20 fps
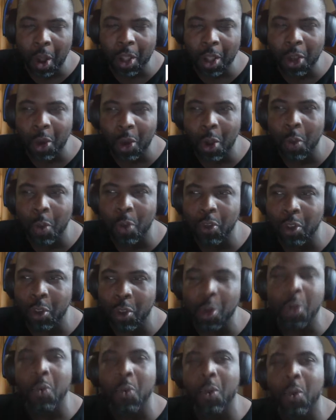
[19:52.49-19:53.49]
You know, it was a
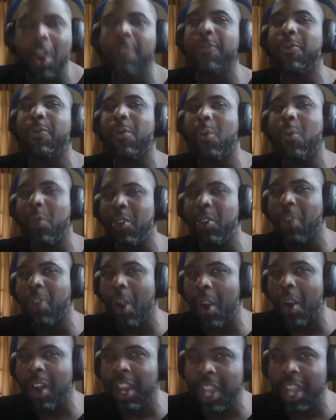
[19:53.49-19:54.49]
little rough when we saw
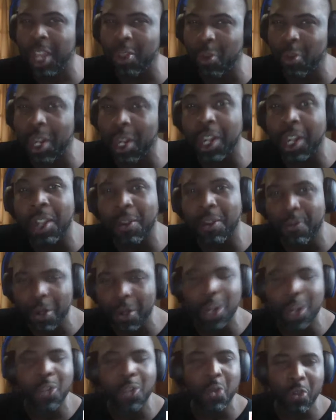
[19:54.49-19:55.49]
it at E3. The
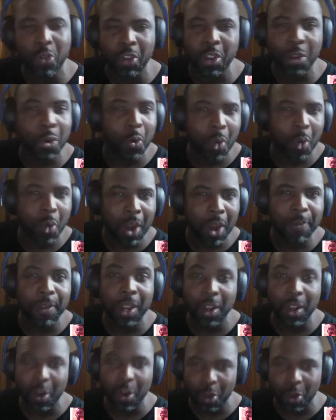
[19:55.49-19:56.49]
footage was a little rough in
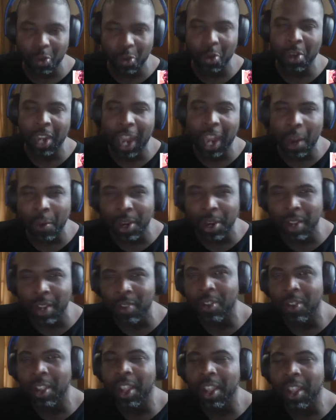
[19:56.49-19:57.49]
certain areas.